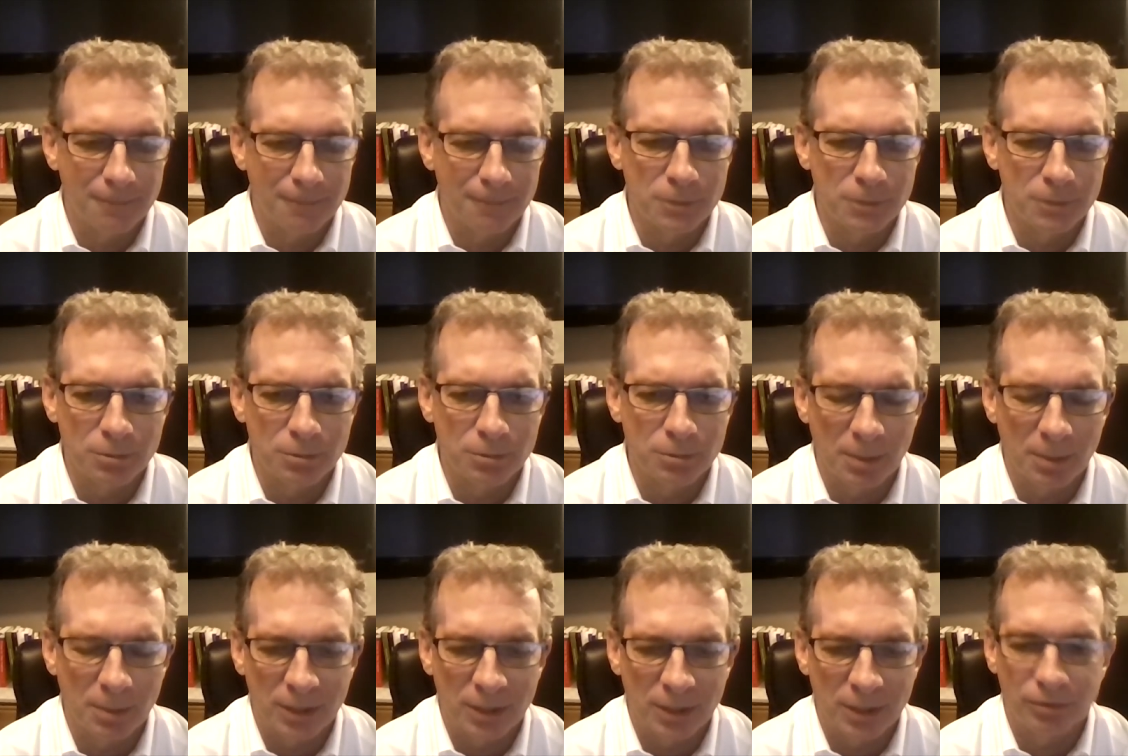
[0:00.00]
who's my
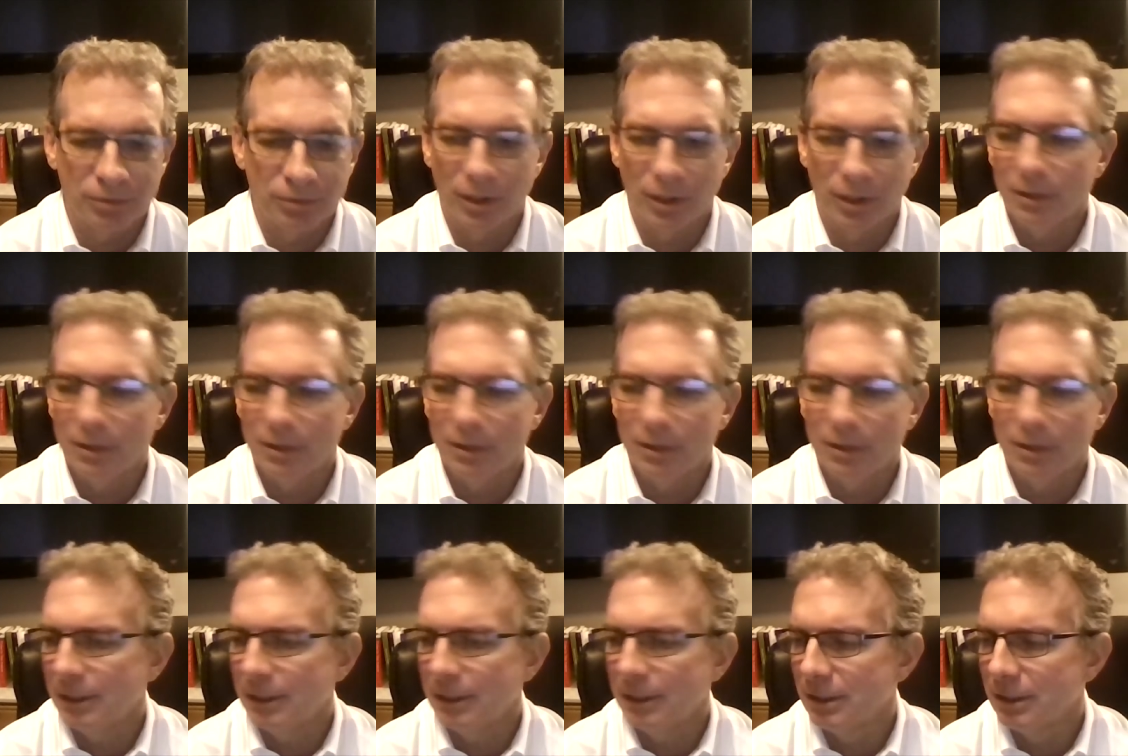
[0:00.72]
best friend,
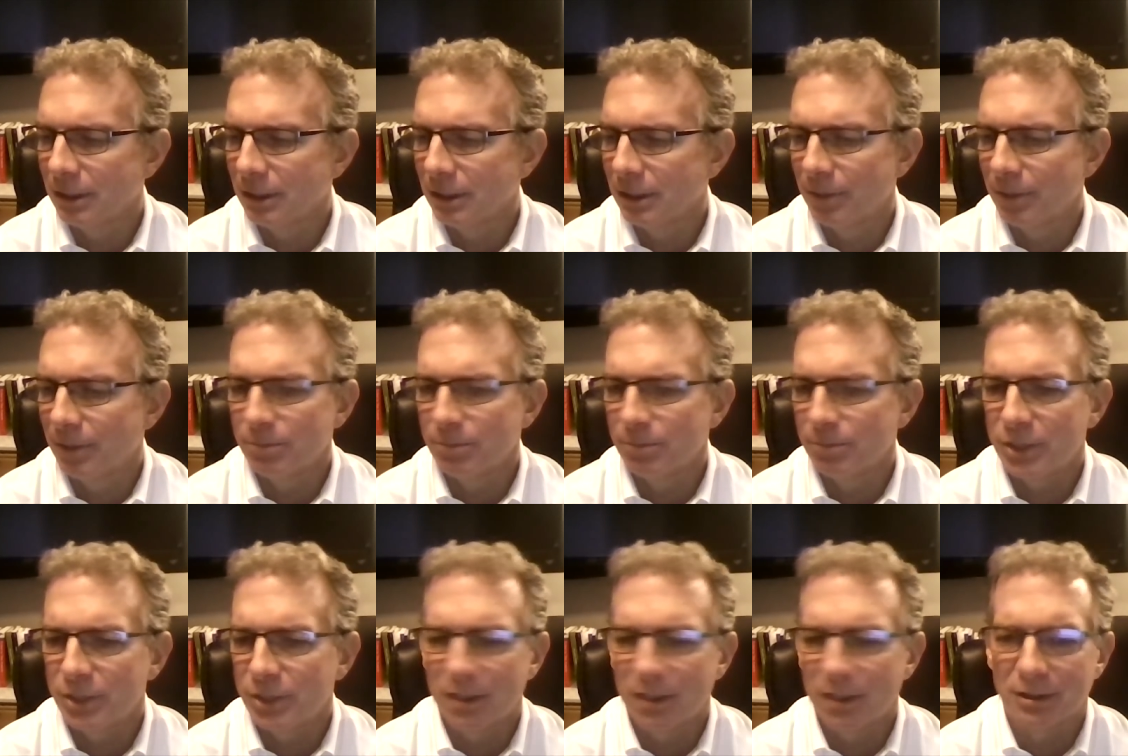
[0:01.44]
and
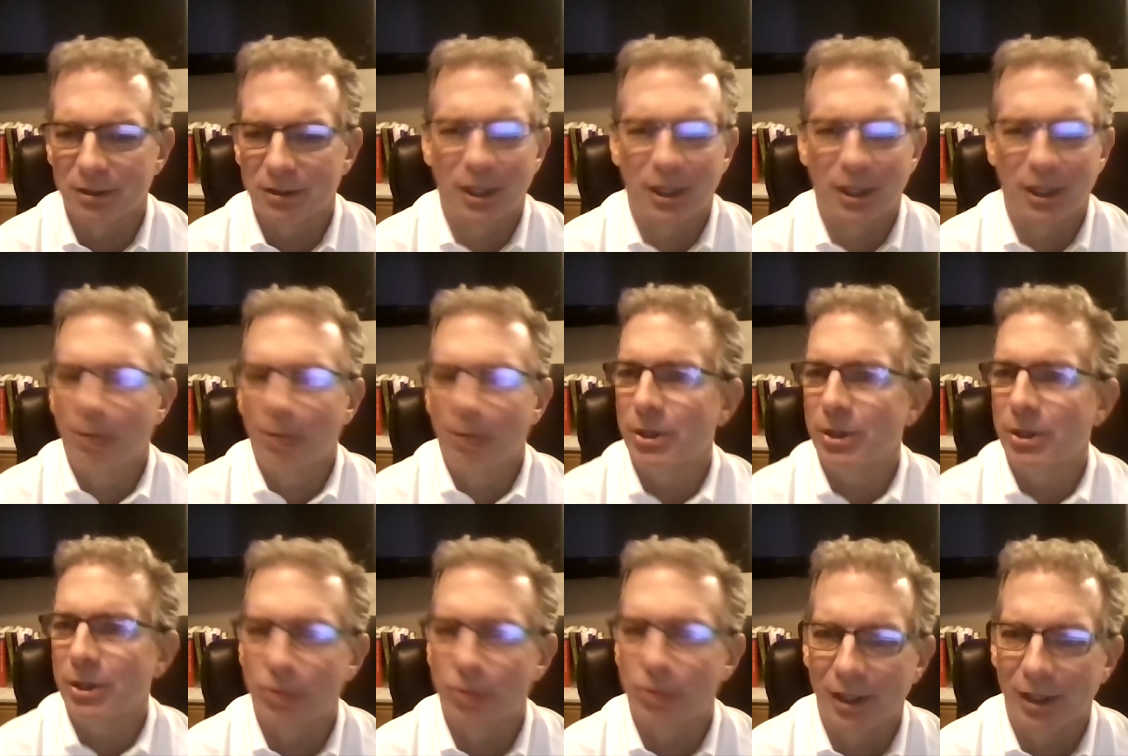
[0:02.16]
she doesn't care
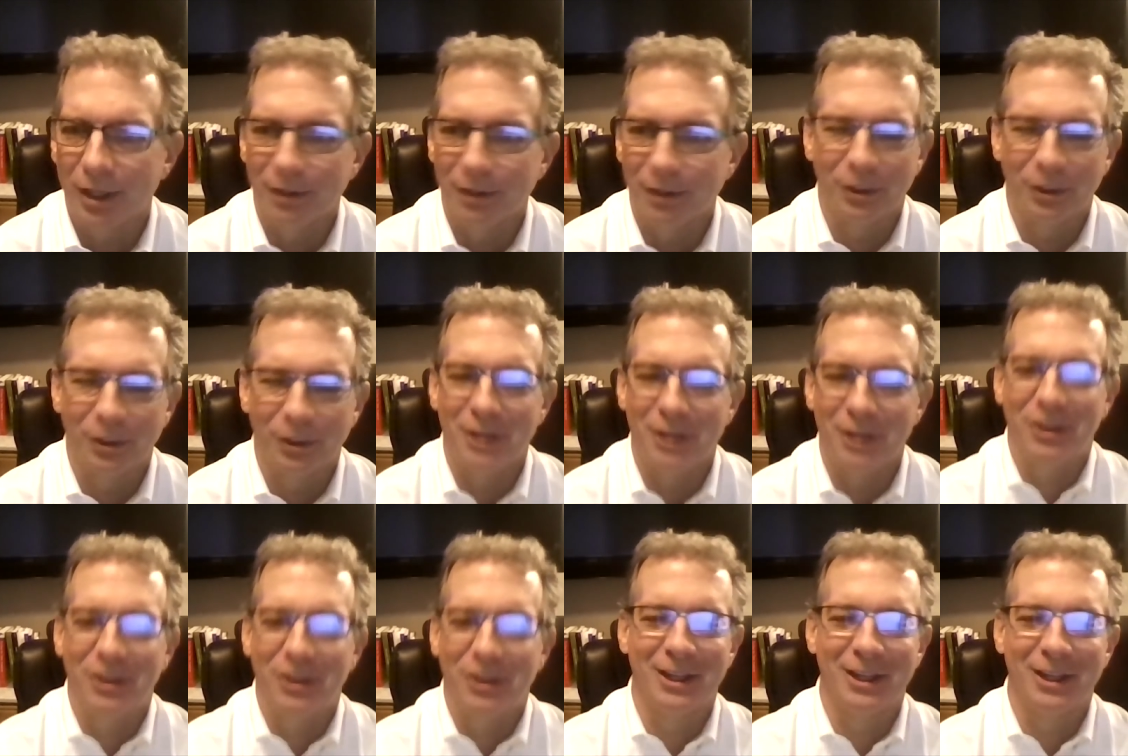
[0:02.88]
about trading or
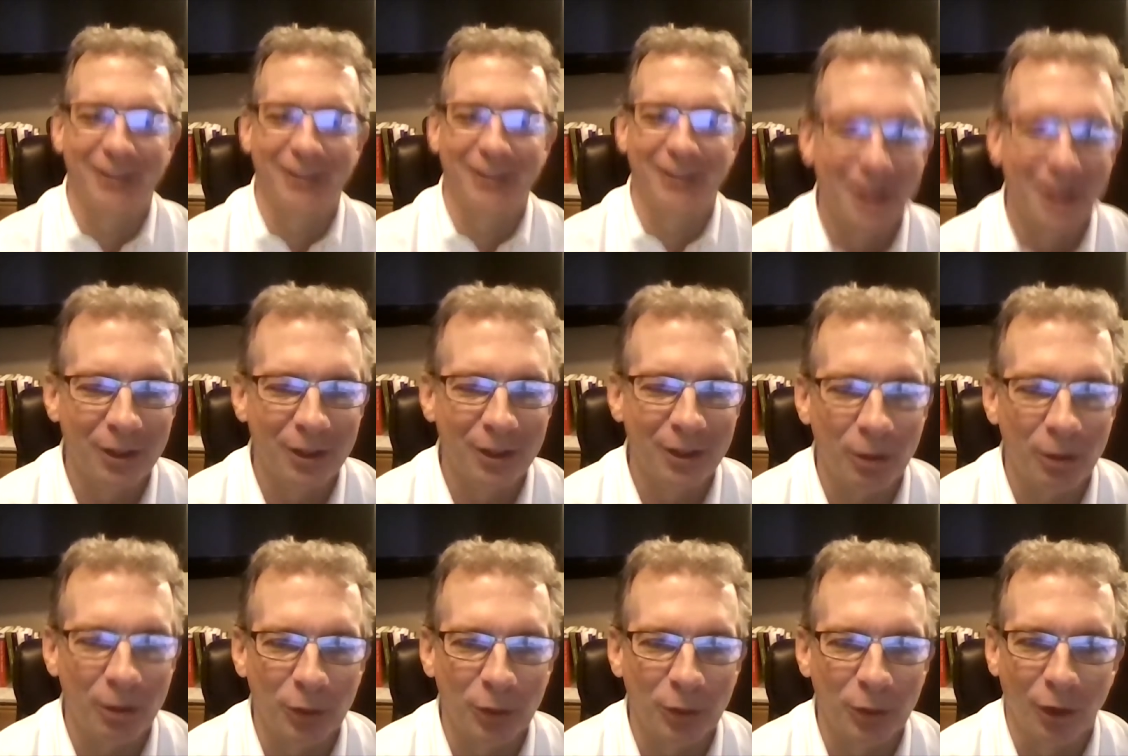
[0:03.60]
anything in
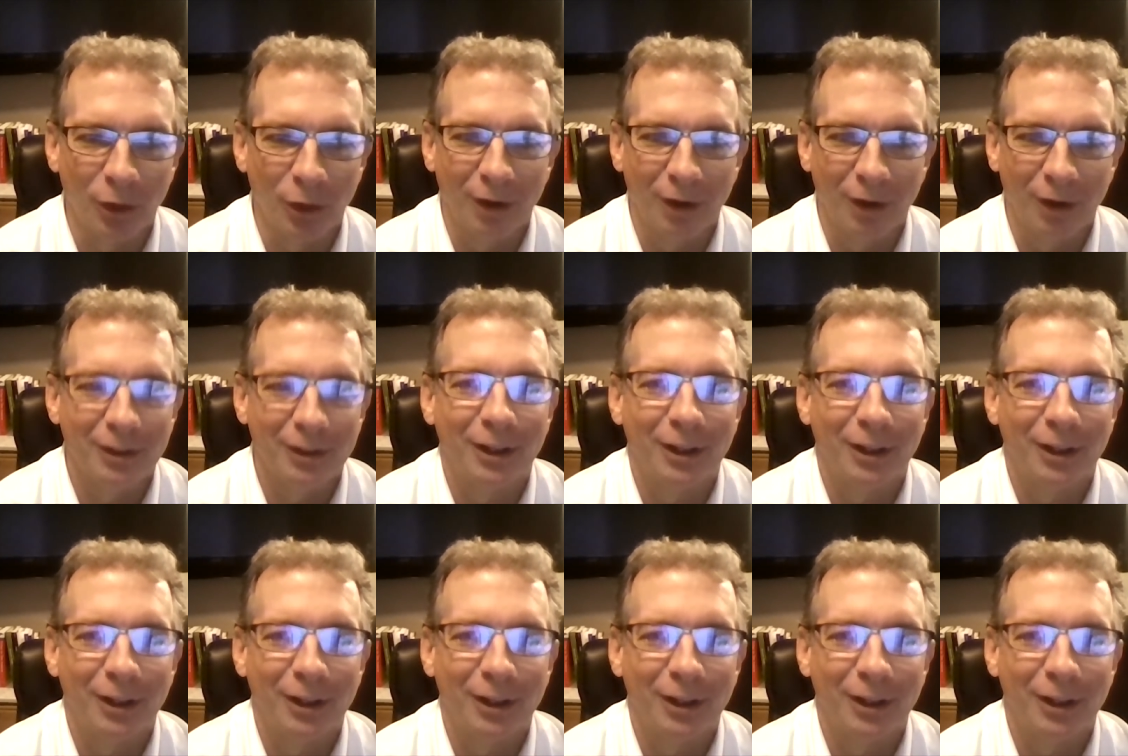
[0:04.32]
that regard.